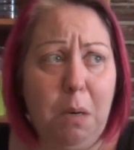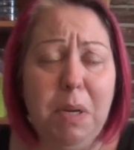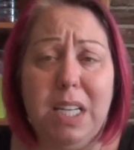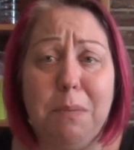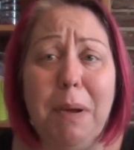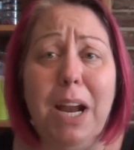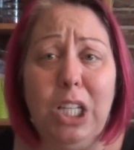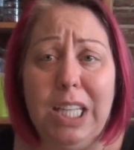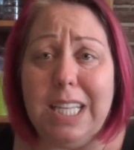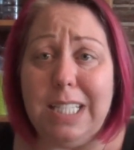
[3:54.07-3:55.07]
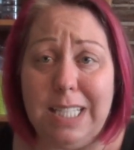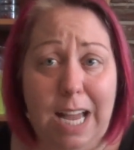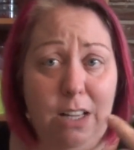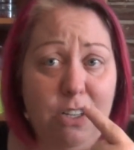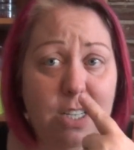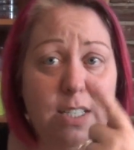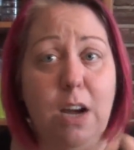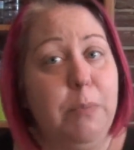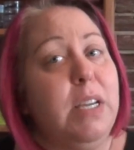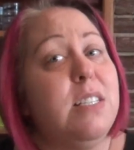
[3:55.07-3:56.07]
because apparently this is allergies
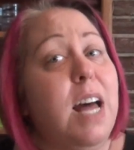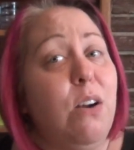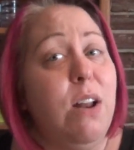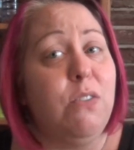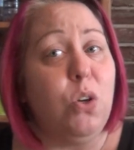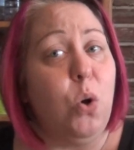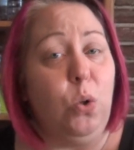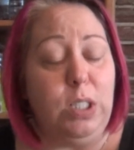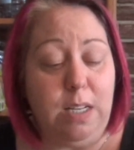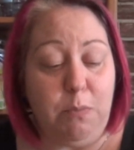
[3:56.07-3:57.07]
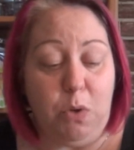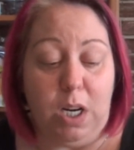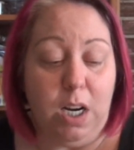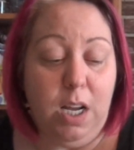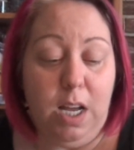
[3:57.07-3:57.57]
now because I don't have a cold anymore.